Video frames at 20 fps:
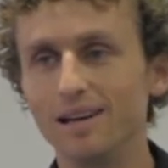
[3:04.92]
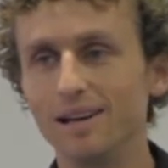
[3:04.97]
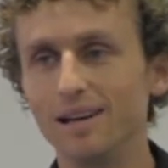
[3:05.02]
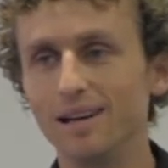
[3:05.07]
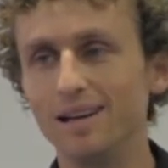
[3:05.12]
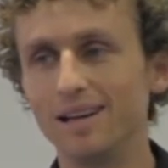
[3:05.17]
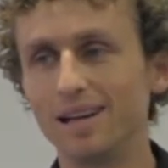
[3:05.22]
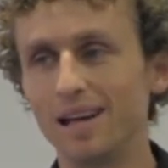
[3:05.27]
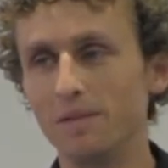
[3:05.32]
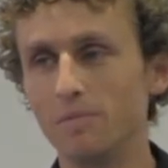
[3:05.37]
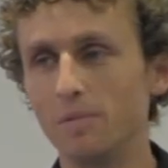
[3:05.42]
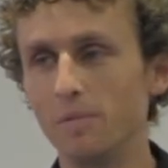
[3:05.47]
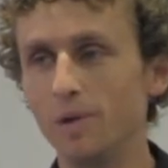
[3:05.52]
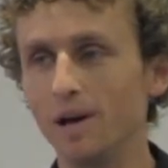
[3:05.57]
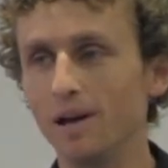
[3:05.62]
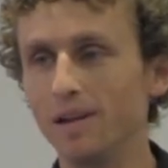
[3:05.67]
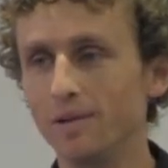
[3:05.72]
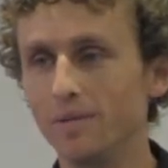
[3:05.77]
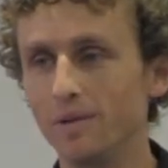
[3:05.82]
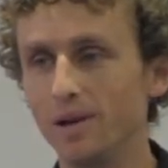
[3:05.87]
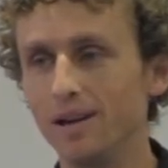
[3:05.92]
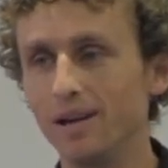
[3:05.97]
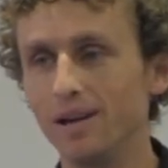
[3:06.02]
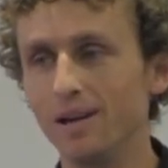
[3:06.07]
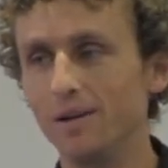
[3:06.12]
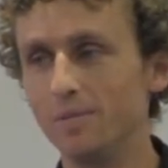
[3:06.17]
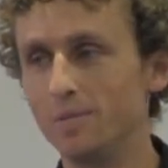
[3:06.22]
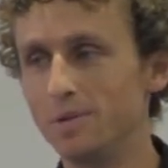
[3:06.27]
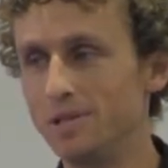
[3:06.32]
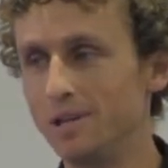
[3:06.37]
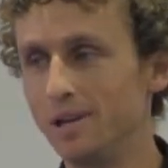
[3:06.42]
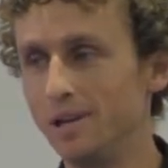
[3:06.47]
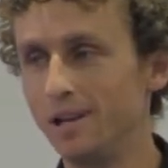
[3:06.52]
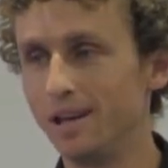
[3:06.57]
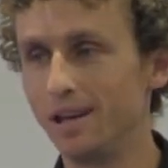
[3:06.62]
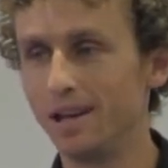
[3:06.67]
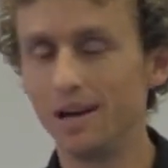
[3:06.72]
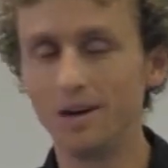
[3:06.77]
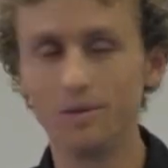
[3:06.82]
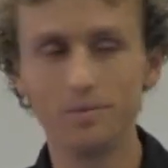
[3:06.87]
it came about that we had an opportunity
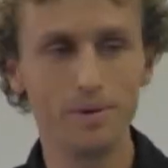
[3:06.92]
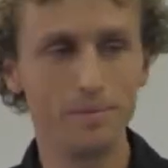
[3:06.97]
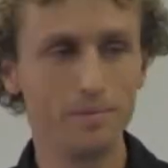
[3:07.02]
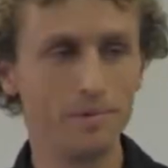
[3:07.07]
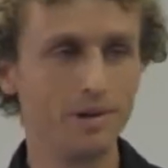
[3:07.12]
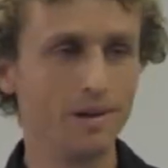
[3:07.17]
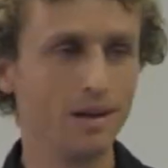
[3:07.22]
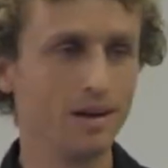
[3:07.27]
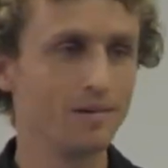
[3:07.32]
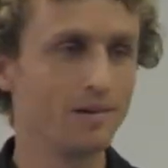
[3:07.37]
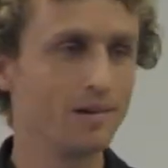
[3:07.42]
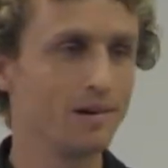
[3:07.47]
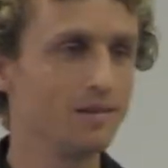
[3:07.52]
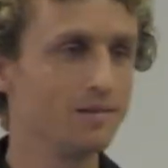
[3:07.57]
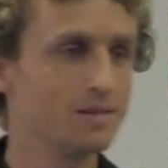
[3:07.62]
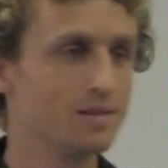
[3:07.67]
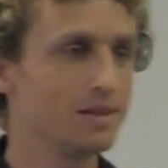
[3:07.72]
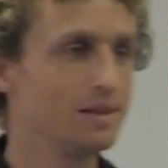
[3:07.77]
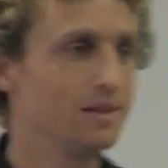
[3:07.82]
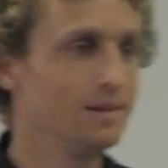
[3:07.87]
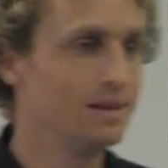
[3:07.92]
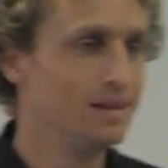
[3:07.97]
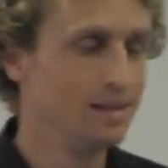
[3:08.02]
to help people with agriculture.